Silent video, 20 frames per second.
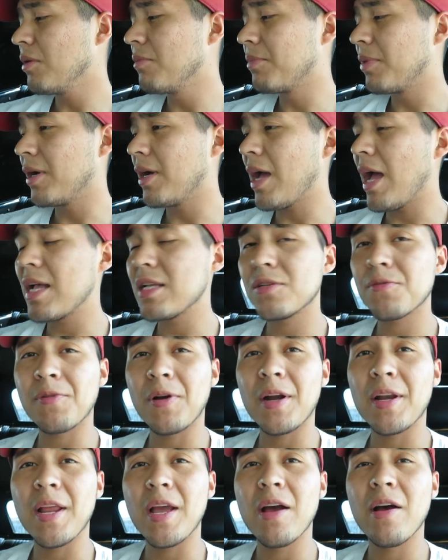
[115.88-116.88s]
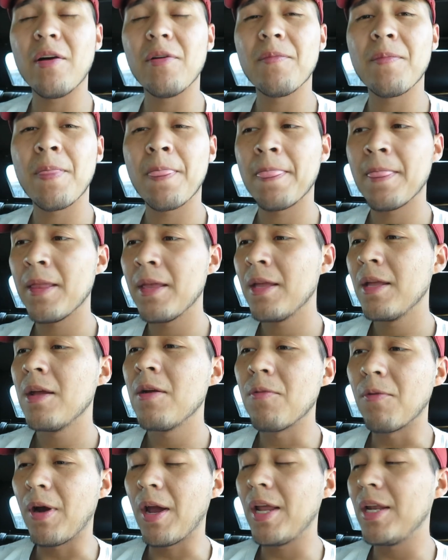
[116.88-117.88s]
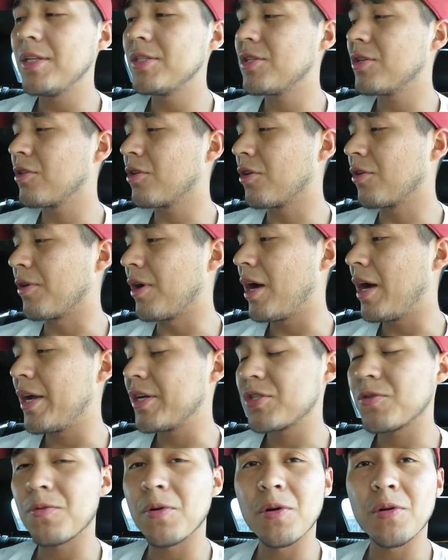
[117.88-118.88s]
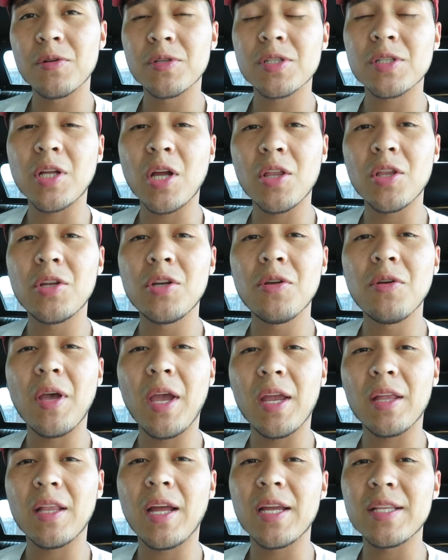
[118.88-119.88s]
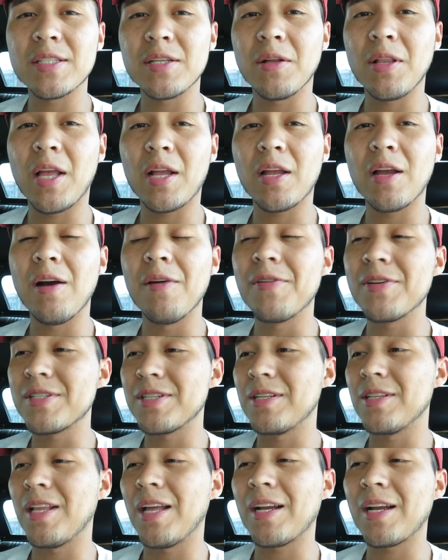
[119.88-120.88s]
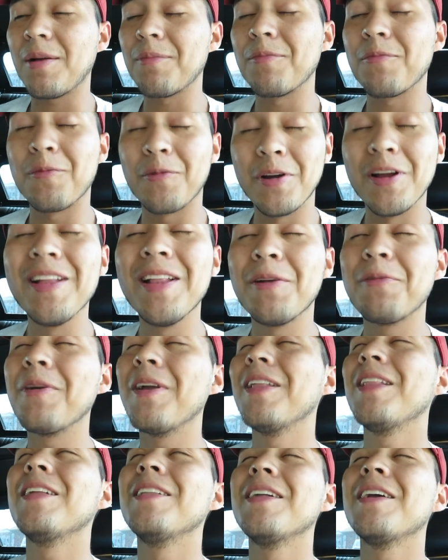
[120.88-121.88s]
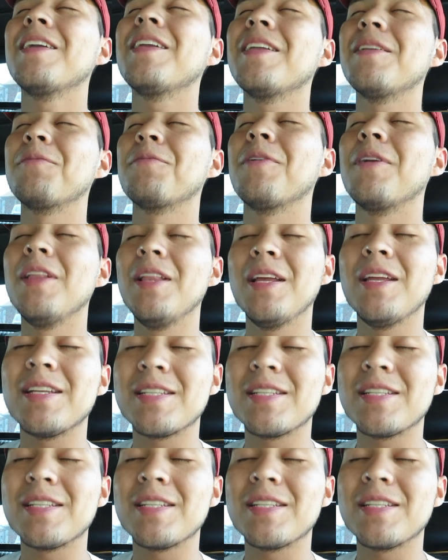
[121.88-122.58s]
But as of right now, we're heading to the garage. We're going to install the new headlight, tail light covers, and, like, I'm really, really, like, really